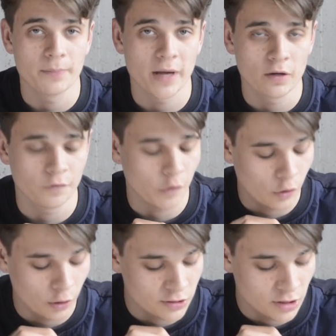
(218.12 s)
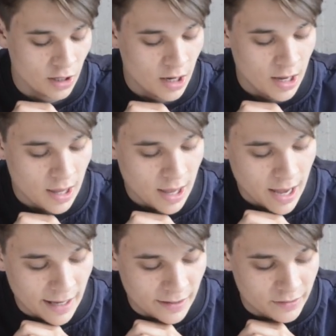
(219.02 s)
pen of course,
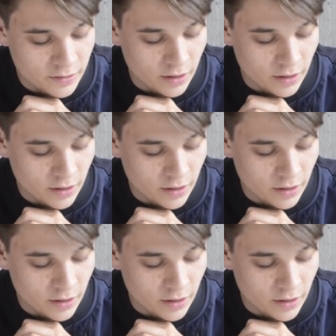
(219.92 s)
and